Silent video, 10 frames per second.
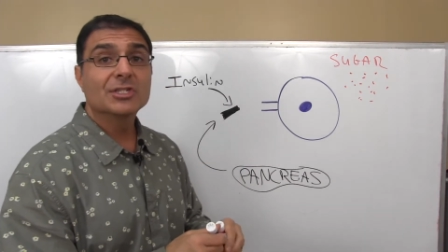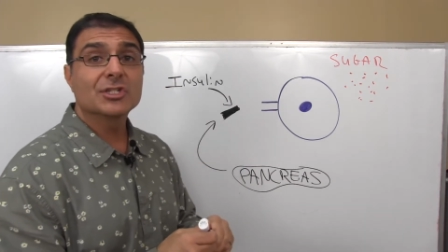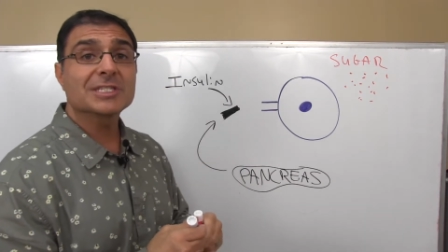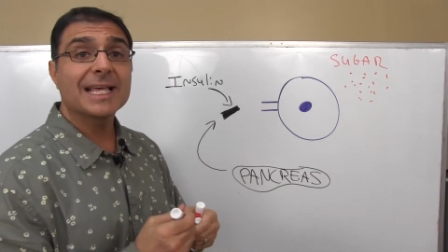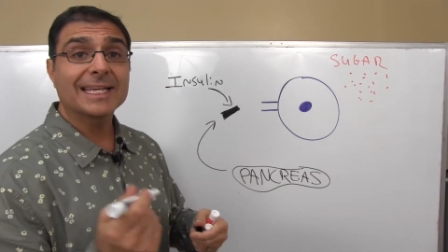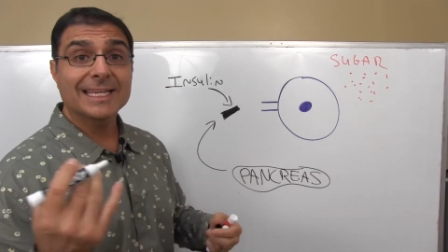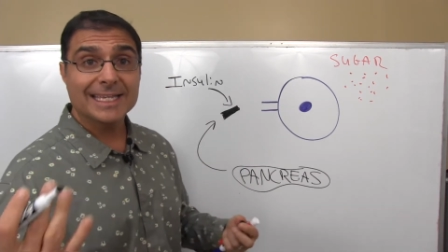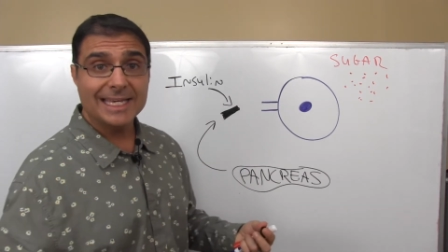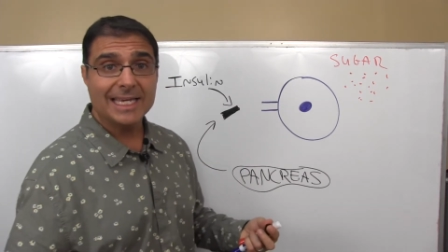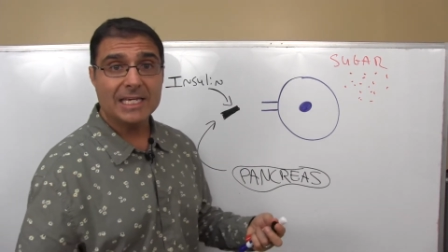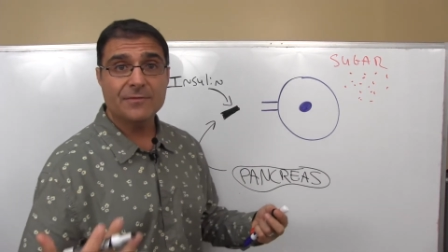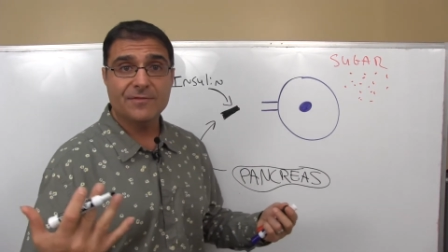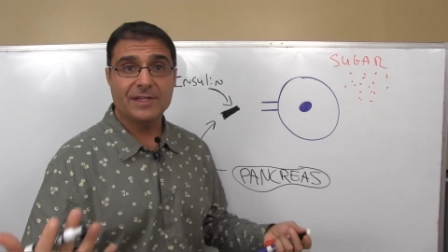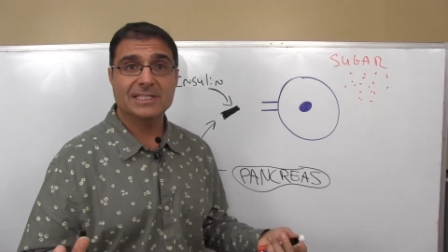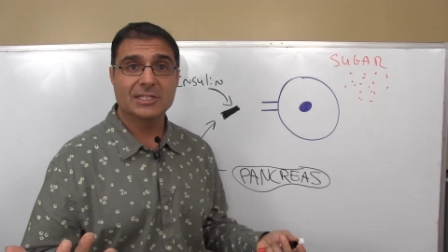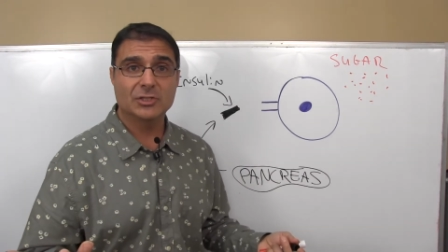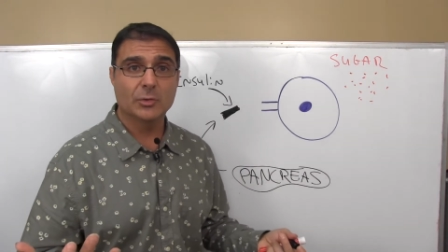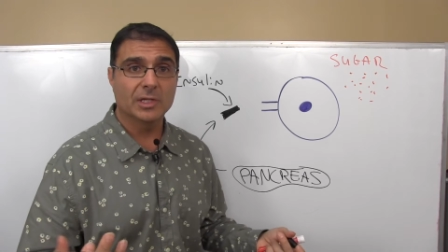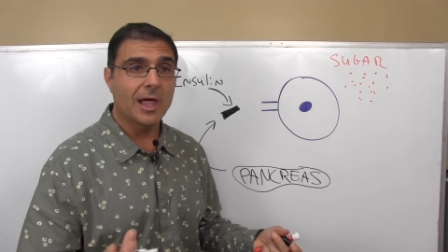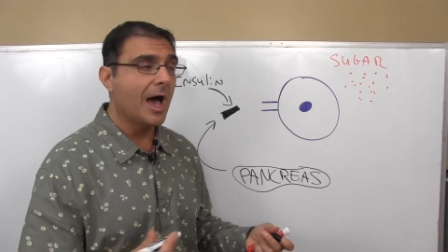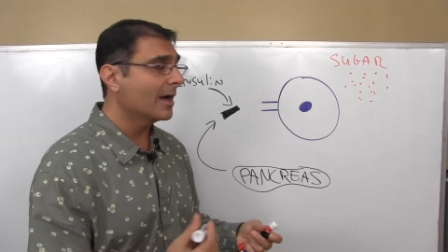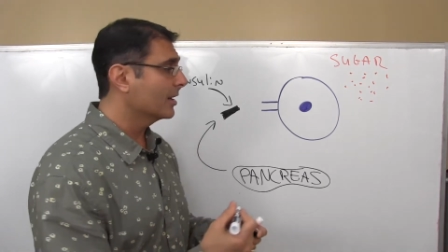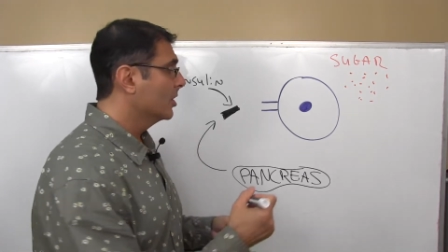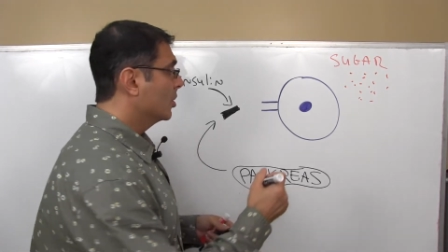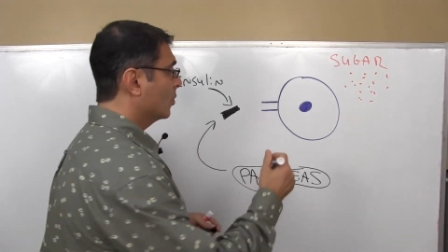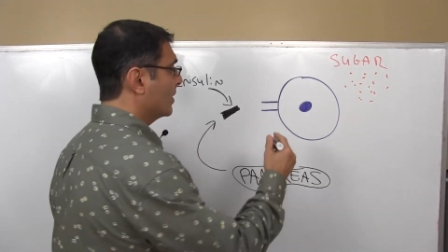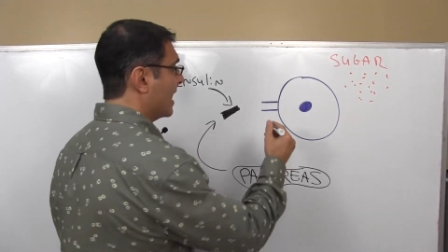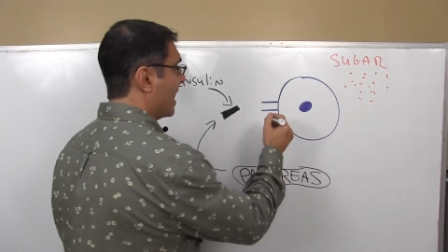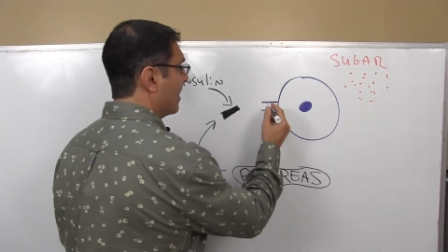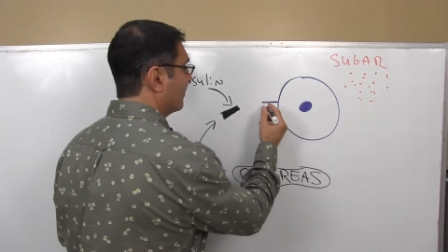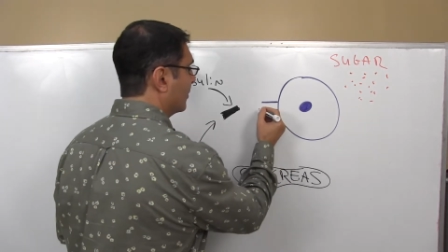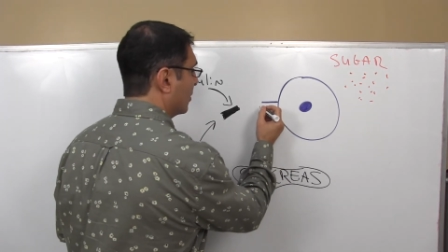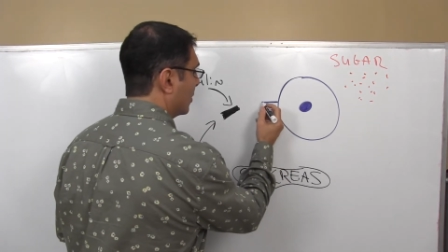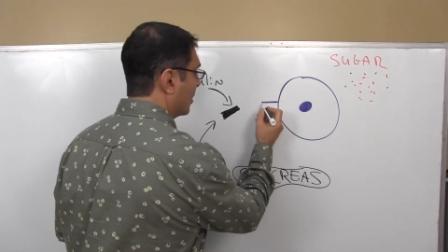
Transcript: Just like a key fits into a lock, we have